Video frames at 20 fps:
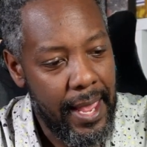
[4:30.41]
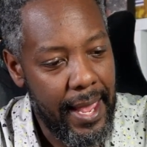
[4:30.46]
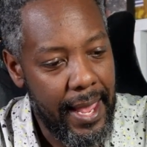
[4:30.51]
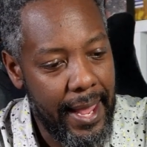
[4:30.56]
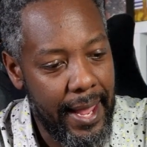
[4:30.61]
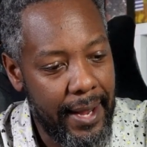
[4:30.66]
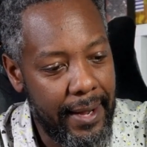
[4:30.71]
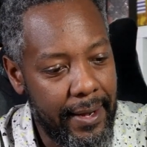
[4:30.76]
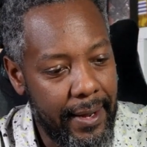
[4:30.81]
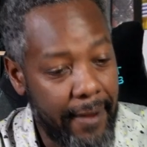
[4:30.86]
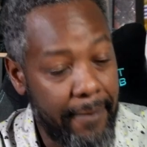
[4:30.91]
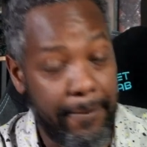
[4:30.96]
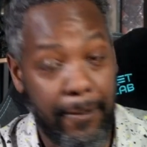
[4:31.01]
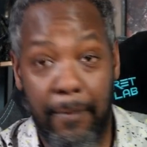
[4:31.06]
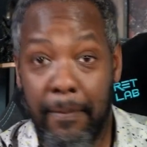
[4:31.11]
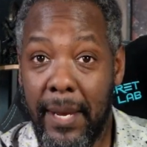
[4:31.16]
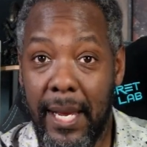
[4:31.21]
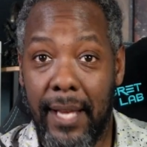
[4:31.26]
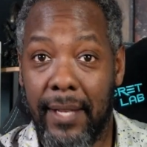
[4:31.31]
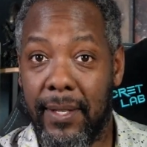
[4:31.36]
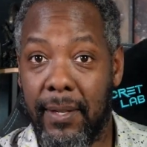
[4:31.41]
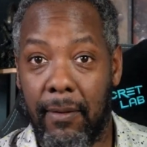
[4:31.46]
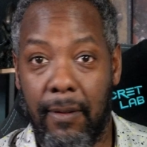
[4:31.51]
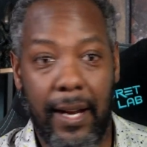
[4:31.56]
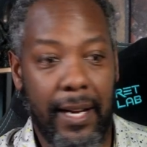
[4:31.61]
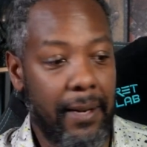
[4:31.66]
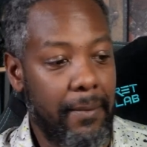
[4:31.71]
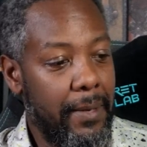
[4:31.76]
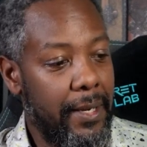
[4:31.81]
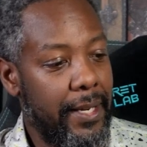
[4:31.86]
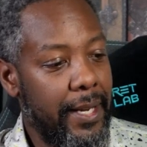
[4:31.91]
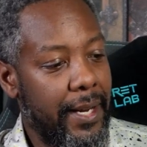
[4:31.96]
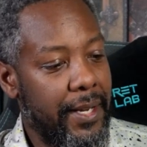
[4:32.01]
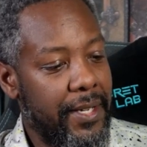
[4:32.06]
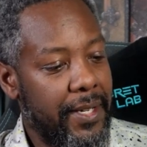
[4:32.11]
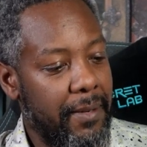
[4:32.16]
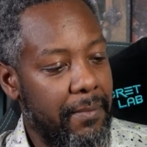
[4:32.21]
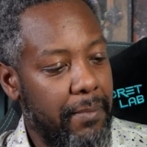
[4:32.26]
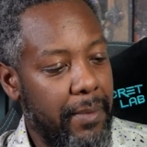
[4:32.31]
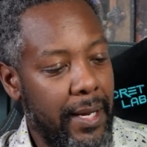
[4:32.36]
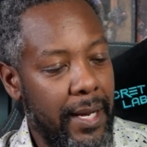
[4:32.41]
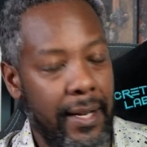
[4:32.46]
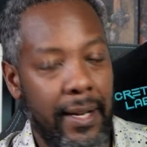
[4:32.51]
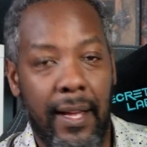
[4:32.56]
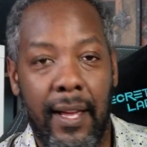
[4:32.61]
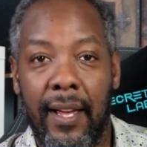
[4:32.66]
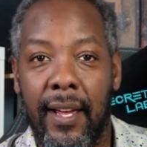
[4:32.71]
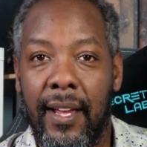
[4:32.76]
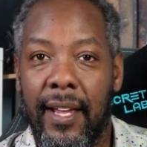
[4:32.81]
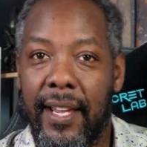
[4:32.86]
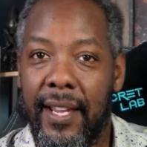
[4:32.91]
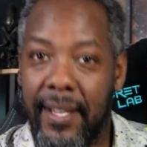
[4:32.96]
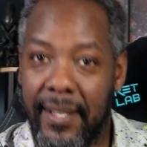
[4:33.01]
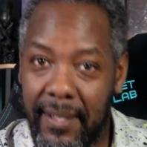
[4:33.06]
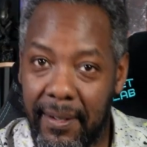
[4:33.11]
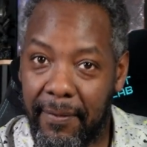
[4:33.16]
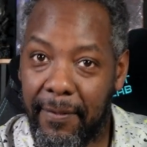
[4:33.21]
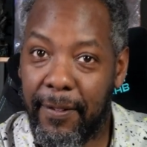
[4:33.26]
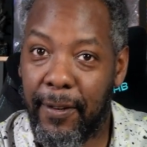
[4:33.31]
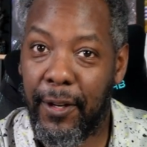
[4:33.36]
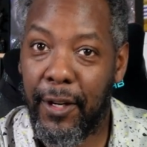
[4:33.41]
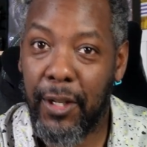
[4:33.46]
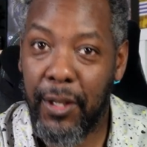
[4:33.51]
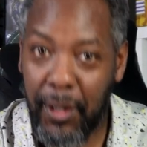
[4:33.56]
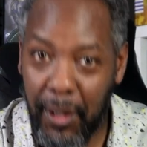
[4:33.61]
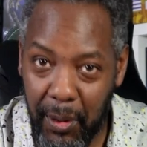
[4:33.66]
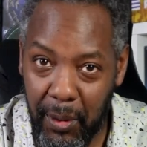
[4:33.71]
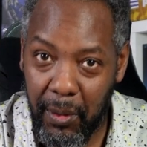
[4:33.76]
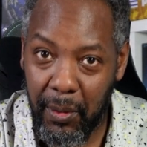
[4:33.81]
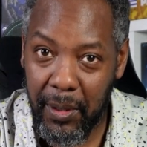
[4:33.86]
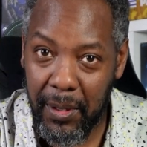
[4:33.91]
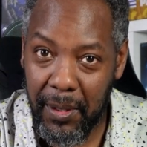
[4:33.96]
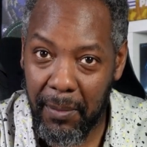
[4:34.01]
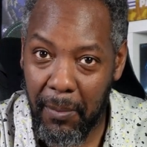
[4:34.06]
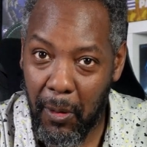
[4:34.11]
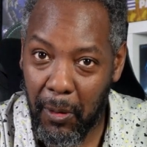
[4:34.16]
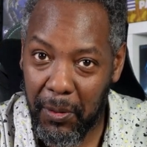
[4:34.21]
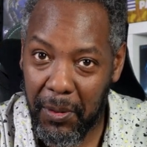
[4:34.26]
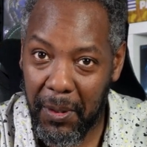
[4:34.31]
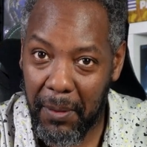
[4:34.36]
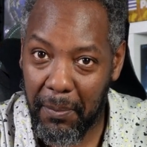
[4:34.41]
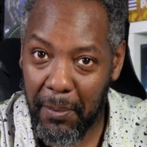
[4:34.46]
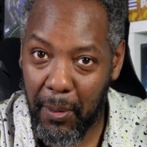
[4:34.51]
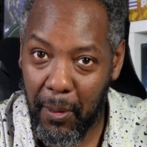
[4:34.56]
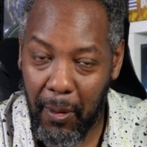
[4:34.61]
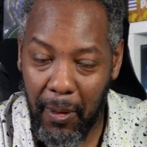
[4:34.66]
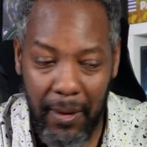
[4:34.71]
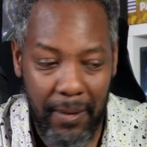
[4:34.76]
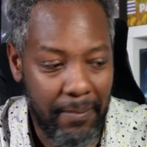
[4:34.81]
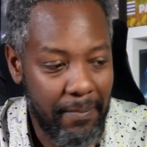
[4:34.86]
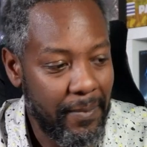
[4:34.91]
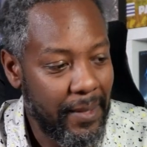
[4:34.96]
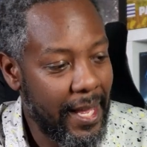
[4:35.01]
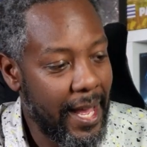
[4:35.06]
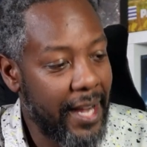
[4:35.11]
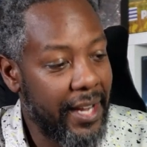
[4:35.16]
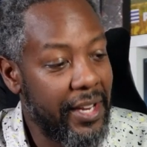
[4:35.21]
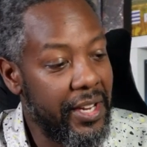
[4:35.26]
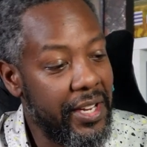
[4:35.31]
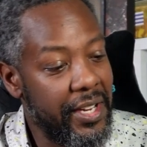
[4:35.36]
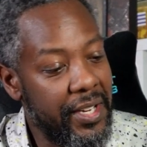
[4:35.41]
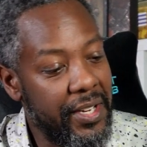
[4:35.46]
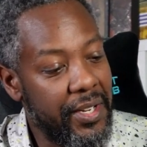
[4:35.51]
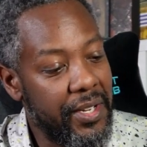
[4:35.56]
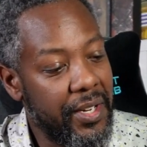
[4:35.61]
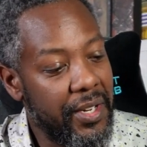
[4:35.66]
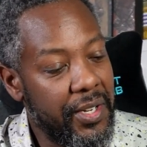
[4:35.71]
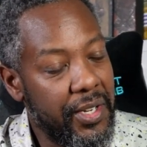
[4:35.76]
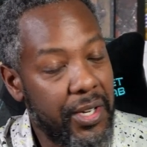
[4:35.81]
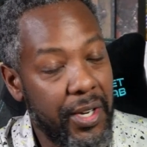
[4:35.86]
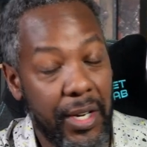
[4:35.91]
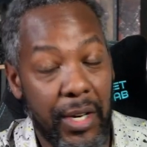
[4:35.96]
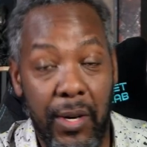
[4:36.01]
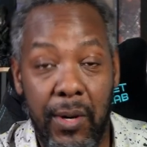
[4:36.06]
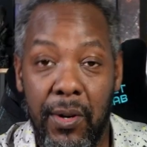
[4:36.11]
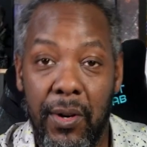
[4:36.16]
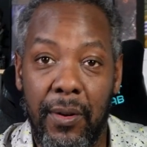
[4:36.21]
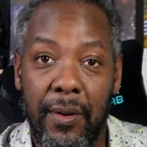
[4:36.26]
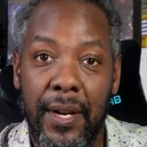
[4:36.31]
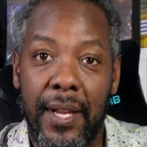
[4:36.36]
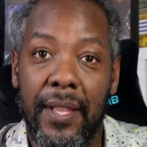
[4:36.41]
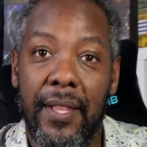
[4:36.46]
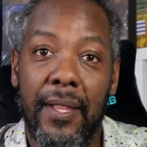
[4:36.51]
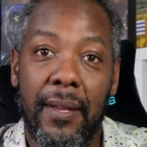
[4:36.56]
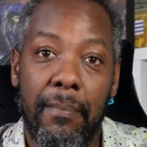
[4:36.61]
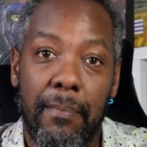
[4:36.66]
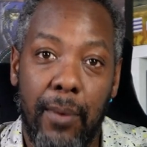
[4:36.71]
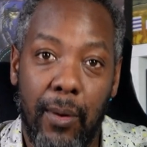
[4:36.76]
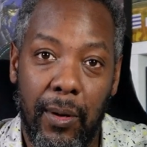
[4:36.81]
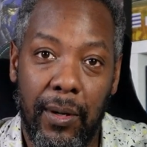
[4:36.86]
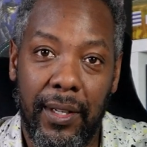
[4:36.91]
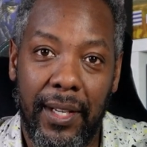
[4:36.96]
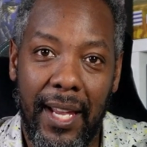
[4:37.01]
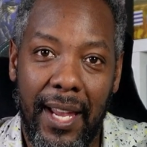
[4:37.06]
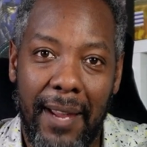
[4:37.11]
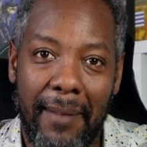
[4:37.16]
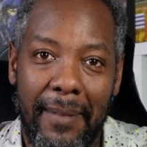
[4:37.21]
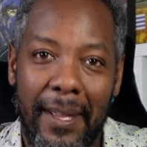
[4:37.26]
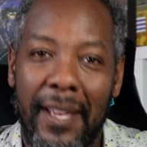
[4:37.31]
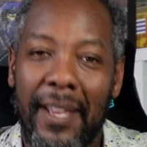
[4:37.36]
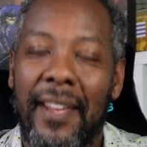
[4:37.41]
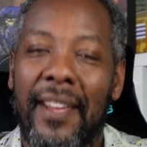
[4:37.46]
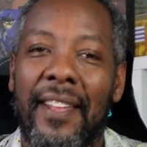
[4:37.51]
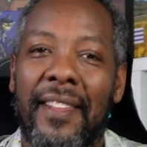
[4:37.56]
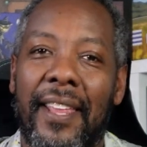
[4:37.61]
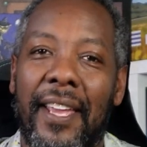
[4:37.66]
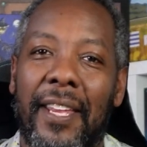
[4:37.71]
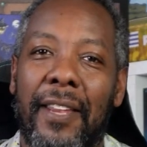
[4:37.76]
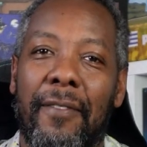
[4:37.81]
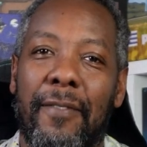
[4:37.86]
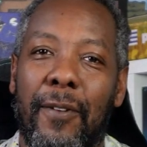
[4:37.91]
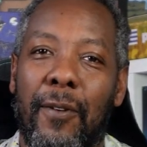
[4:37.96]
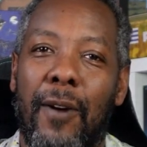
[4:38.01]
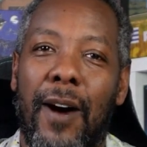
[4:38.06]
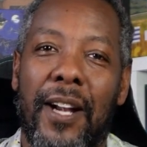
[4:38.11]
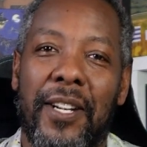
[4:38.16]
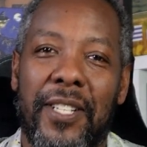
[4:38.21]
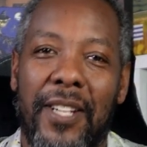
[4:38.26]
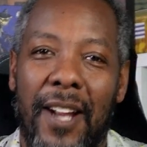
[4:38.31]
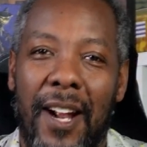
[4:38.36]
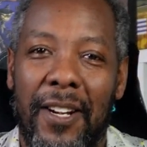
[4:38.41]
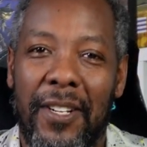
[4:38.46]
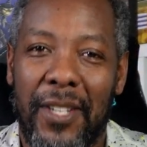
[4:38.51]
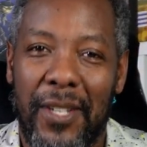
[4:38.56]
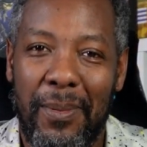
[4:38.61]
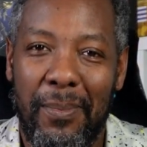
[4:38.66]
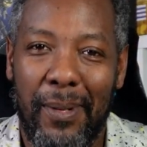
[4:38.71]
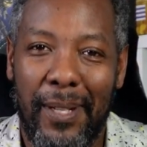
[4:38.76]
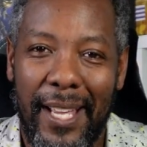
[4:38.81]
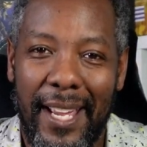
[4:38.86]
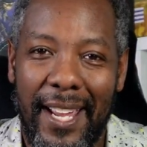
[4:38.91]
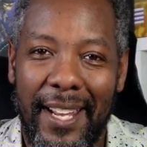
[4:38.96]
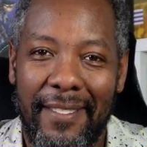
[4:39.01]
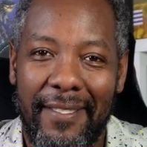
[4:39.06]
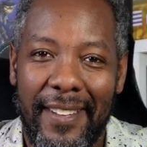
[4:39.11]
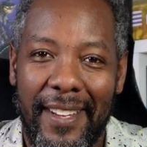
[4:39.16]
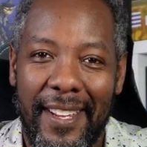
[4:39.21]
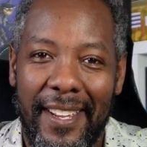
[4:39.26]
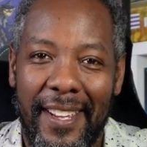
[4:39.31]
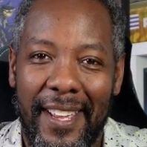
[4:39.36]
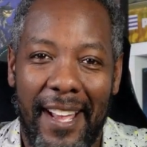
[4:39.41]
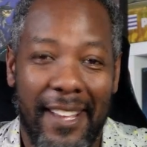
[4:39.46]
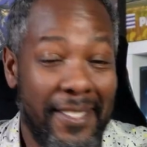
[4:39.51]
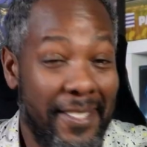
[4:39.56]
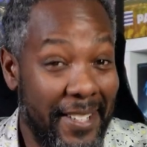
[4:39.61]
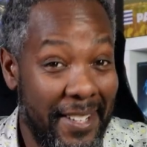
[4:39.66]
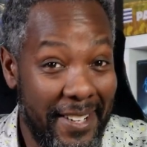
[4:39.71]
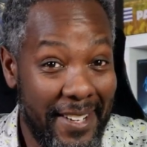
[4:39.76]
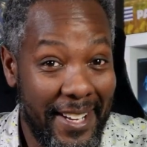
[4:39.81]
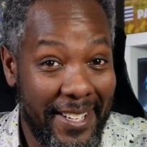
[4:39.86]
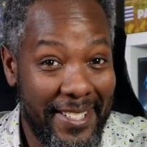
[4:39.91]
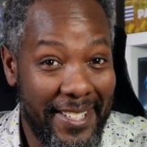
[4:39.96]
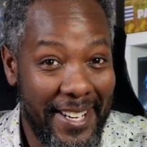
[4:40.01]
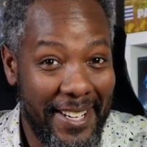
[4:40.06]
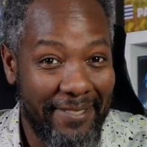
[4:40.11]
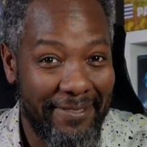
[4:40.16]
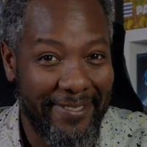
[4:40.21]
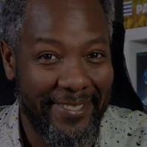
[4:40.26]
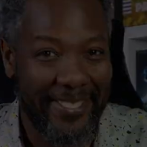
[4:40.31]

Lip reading: And for me, it's a recommendation, but is it for you is the most important. That is Charcuterie, the board game. Thank you for watching our Just Played. I'll see you next time.